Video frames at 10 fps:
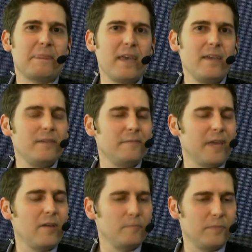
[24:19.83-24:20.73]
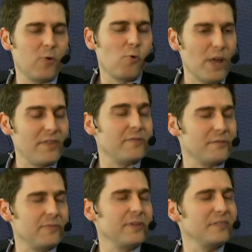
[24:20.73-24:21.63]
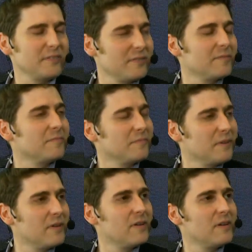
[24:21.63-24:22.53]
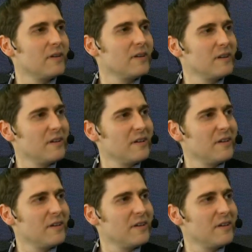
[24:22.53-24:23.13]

they, they, they'll weather through this. Once